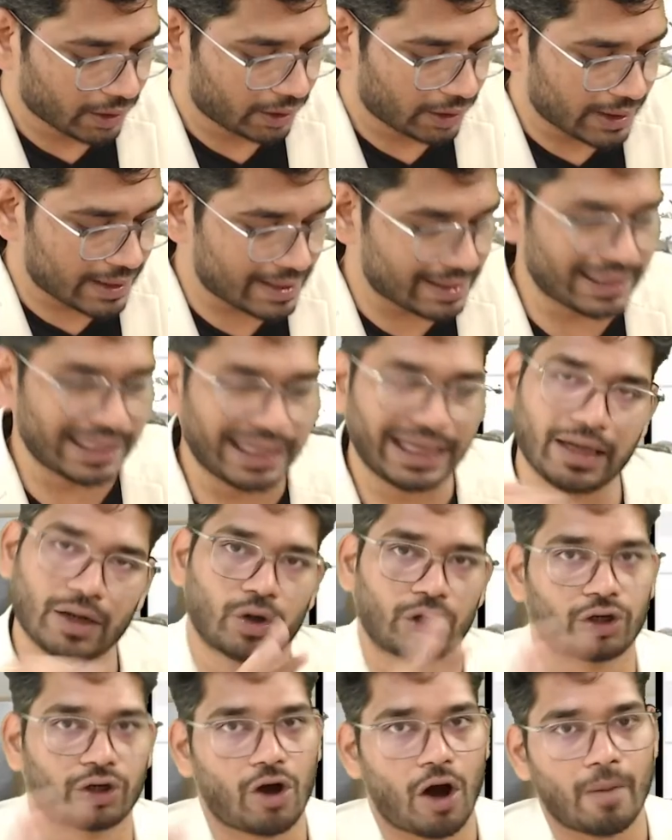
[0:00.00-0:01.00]
This is the
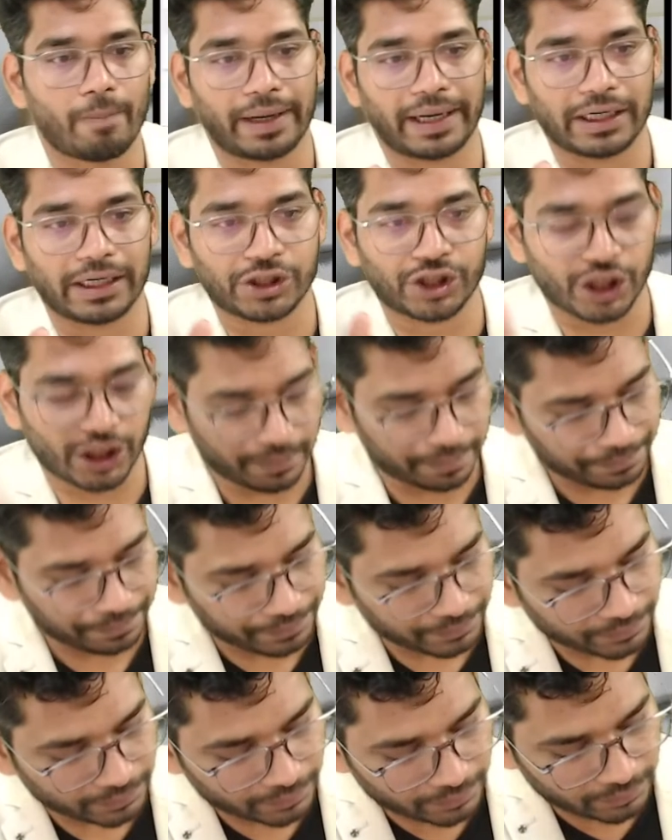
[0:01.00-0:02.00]
good combination.
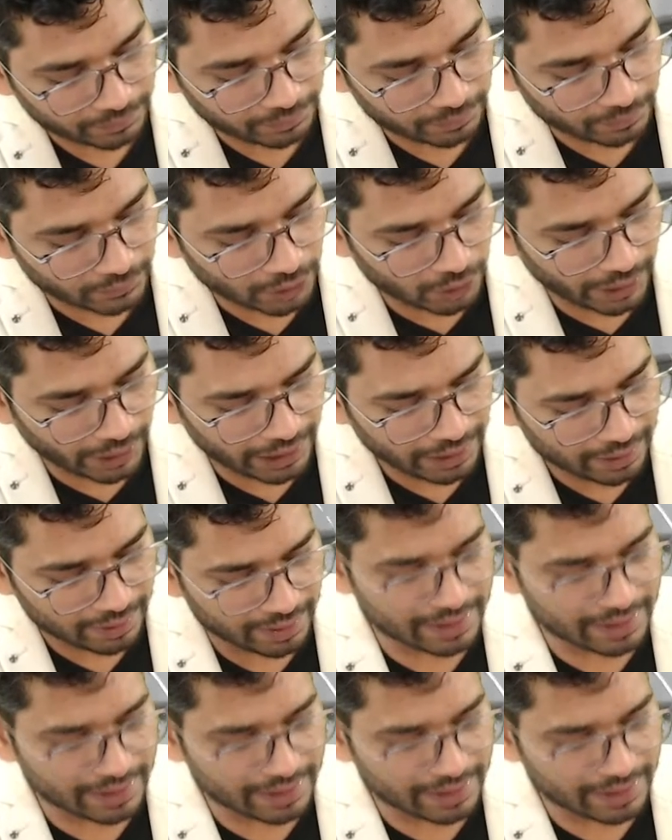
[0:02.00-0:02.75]
Okay,